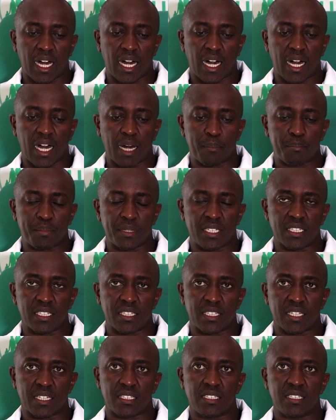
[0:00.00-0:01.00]
are happening
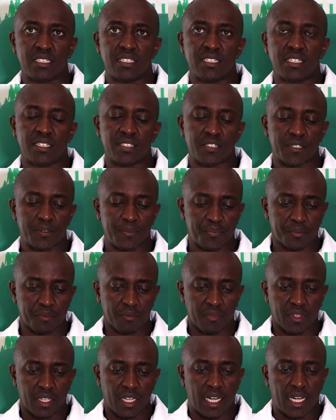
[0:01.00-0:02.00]
in the kidneys.
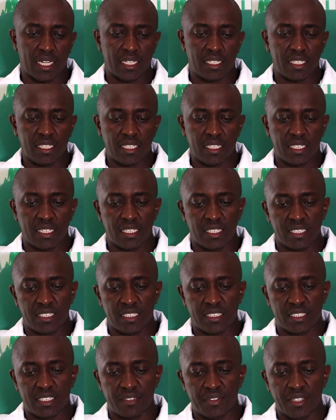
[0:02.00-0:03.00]
And
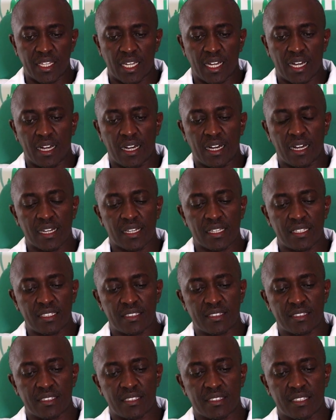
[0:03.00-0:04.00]
in severe
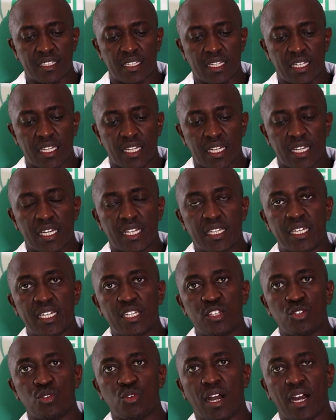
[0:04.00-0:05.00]
cases,
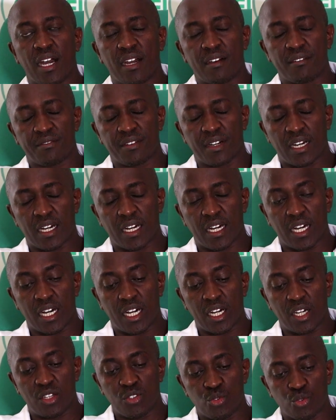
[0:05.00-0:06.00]
then you have
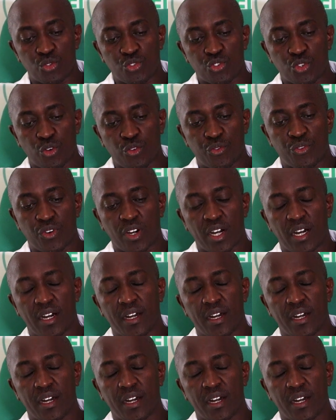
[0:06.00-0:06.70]
use of